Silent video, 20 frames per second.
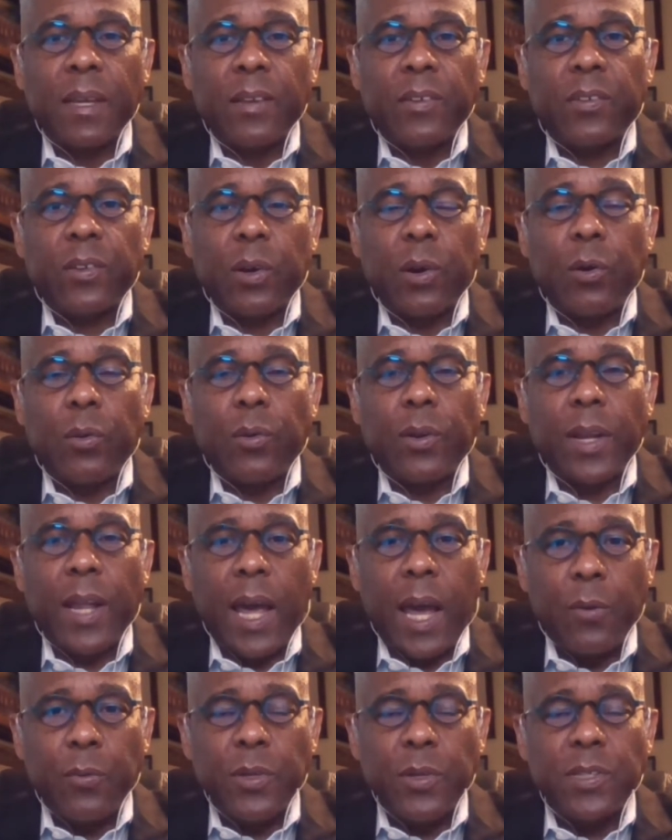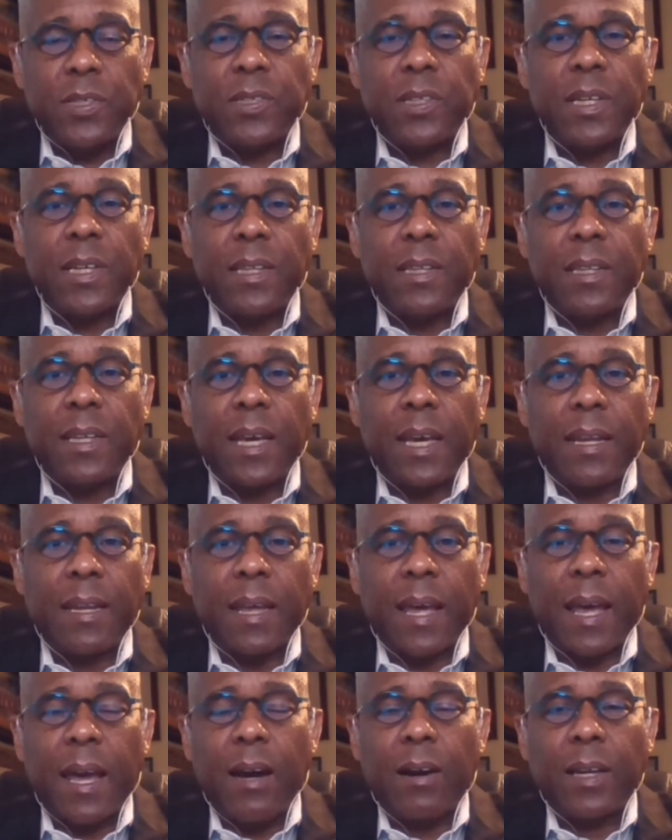So now we see
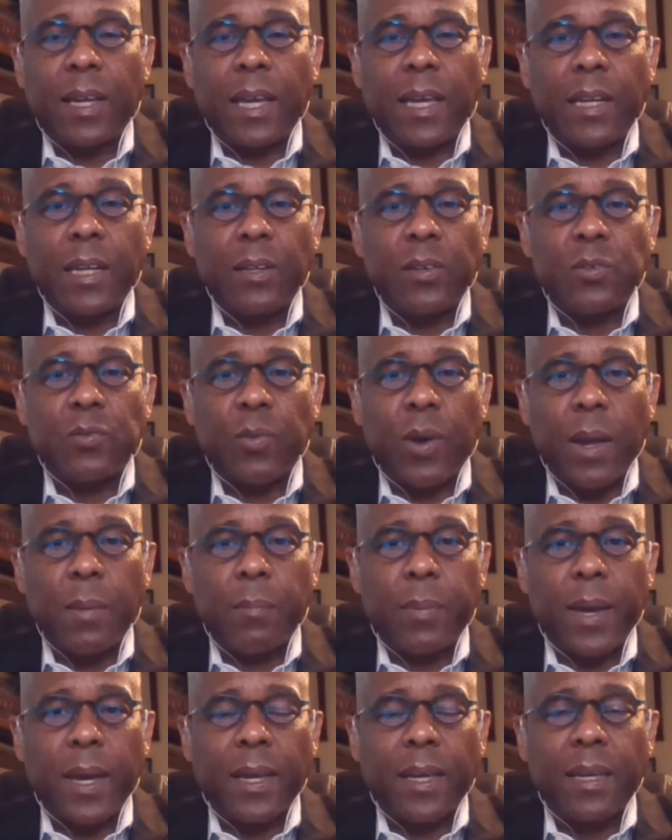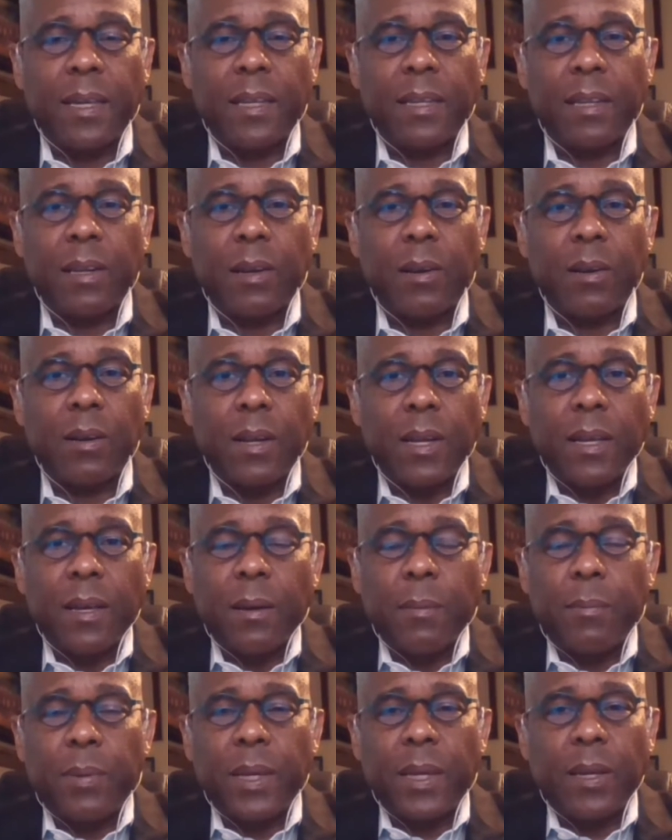that Al-Qaeda is right back in there
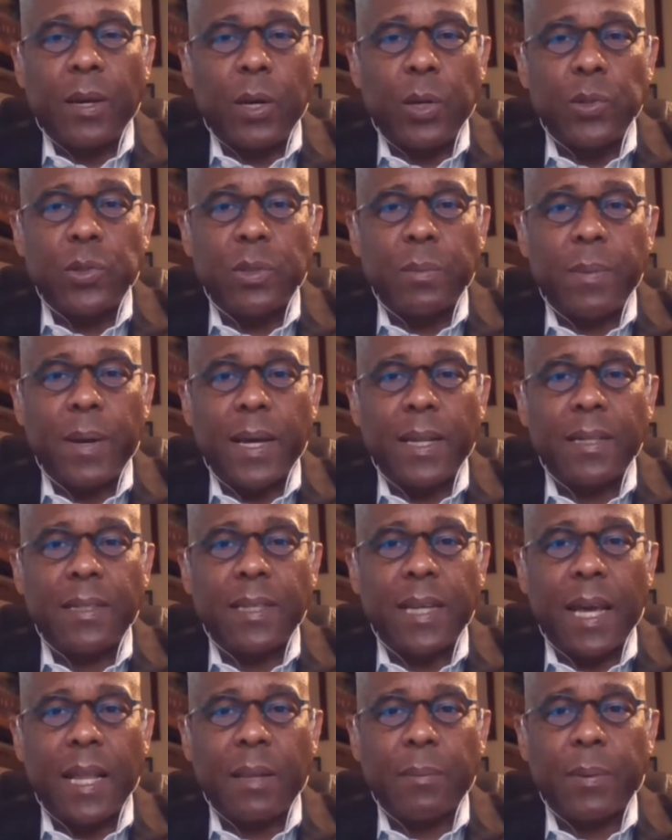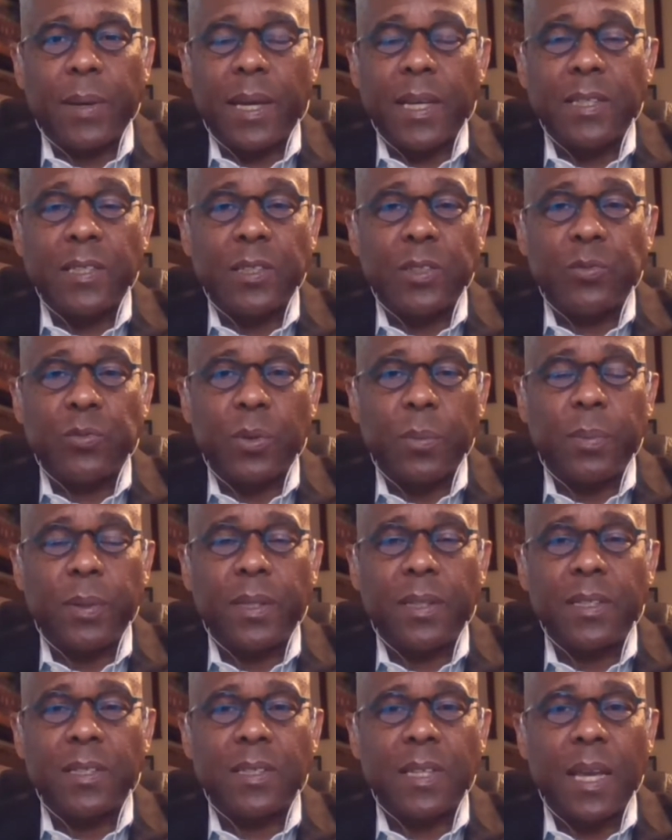being hosted by the Taliban since we
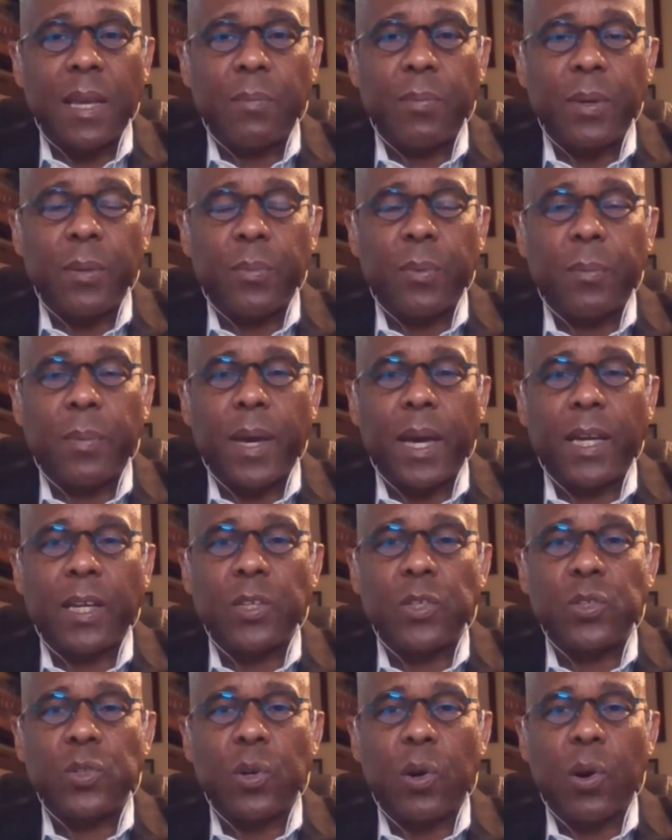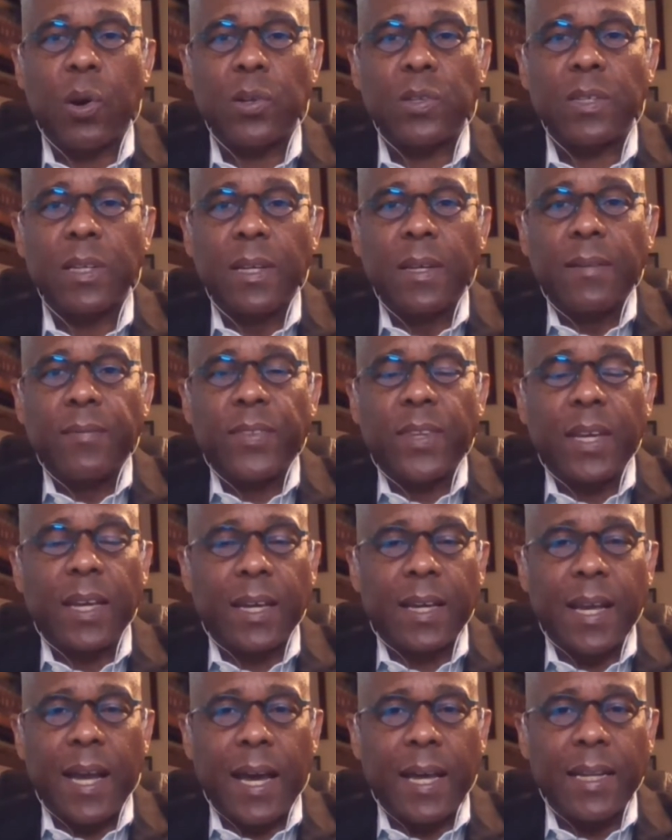put the same people back in charge. The
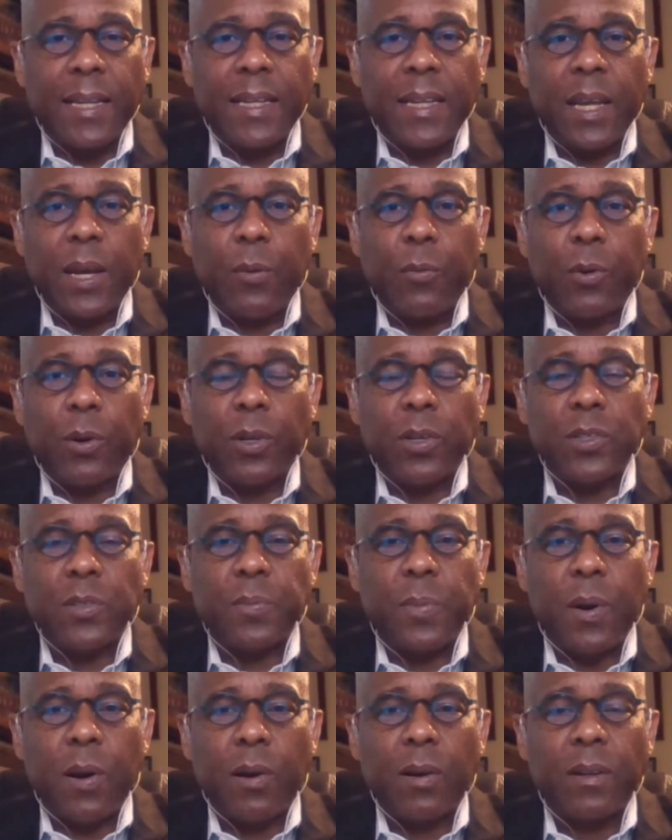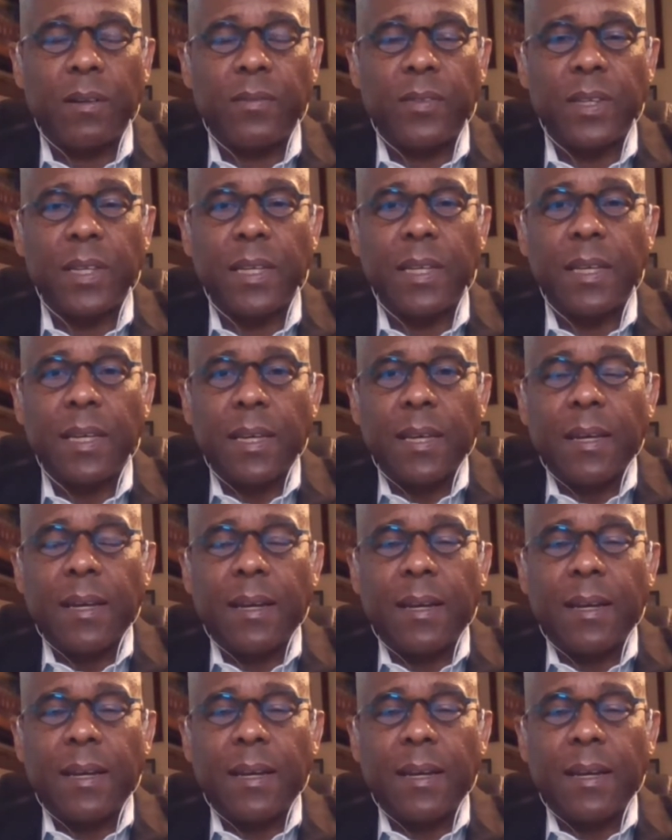Haqqani Network is part of the